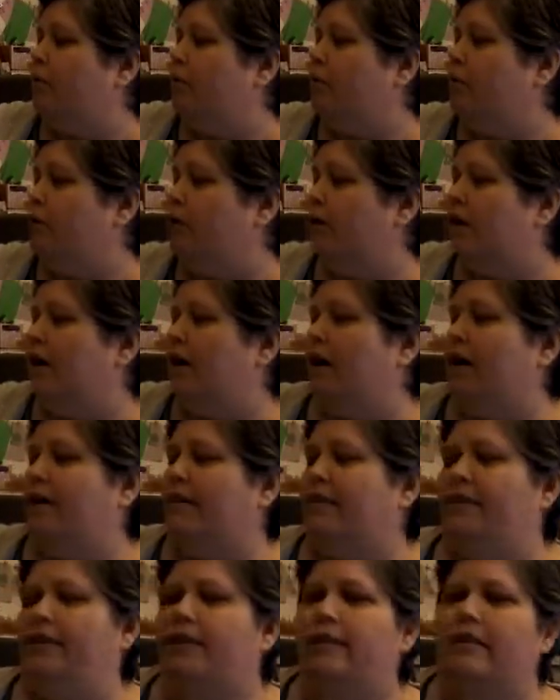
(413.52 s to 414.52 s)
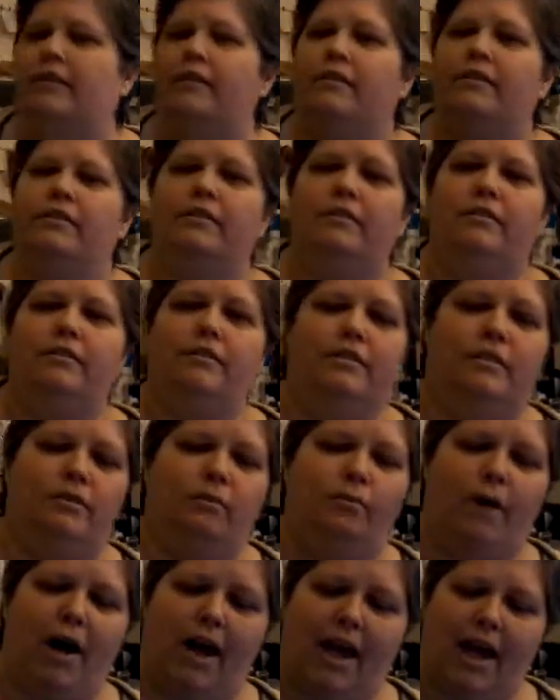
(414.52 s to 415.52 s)
were uh, the,
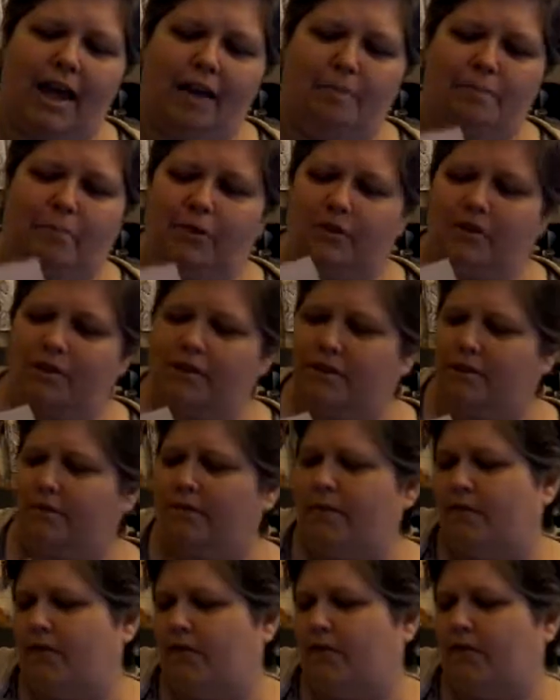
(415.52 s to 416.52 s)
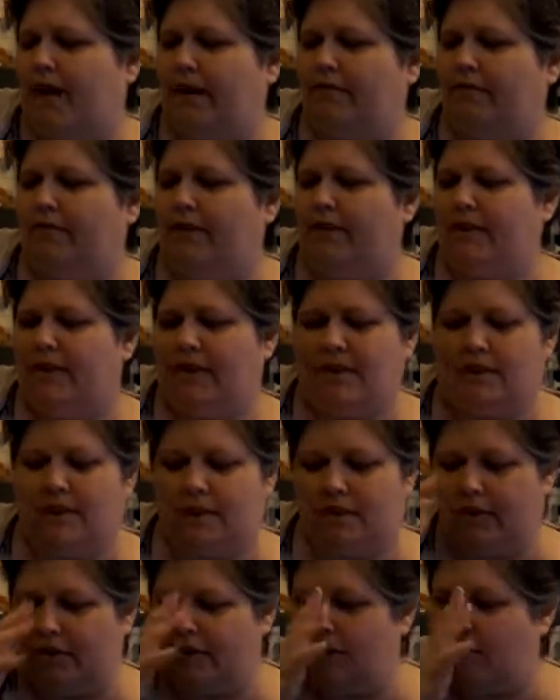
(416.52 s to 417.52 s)
the Y A books, because sometimes you find fun things
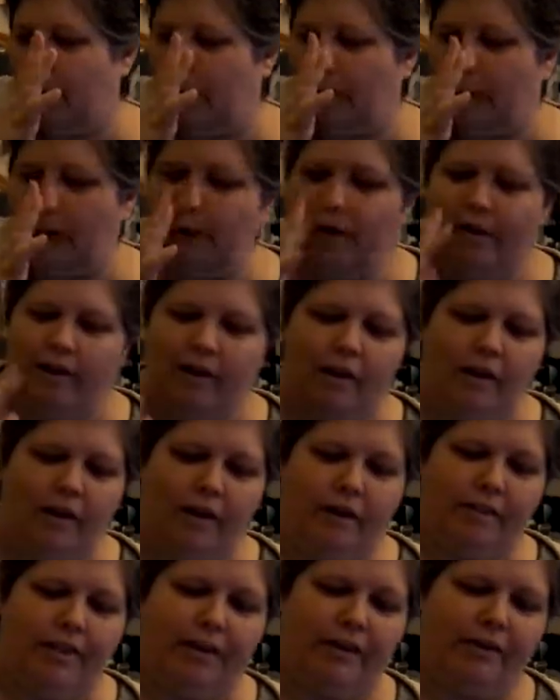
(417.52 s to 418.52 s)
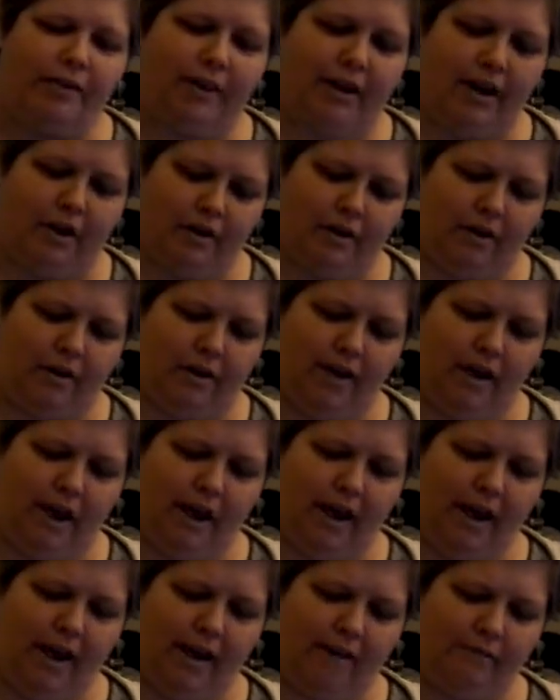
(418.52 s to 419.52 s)
that are, that are there.
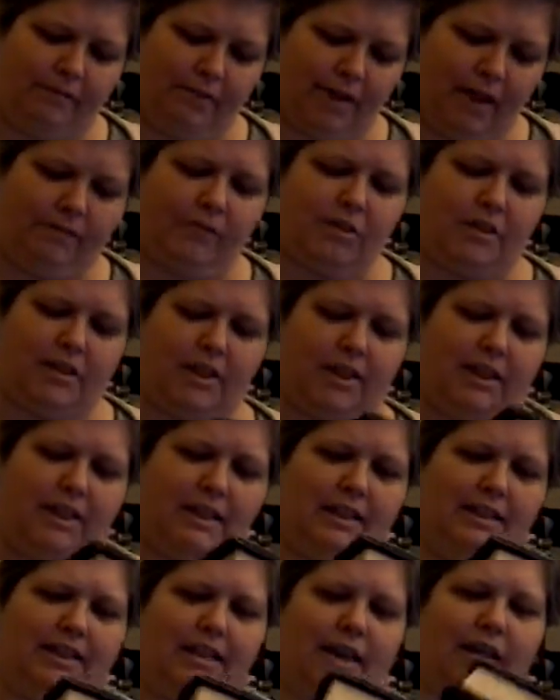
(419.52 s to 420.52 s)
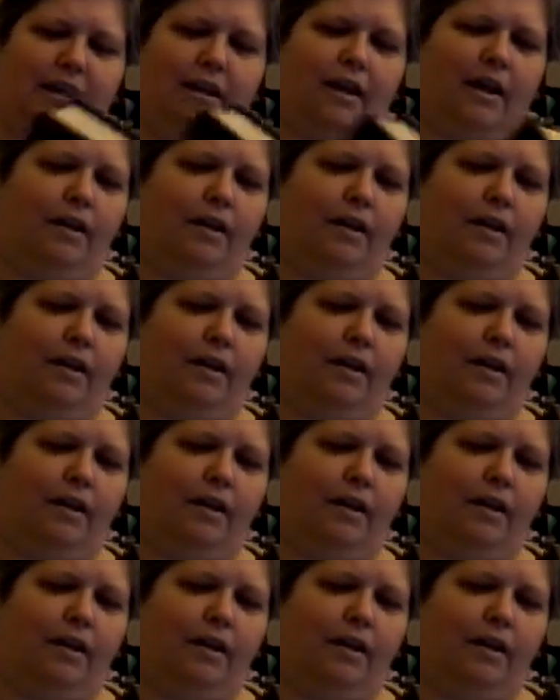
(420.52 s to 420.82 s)
I have never seen these, and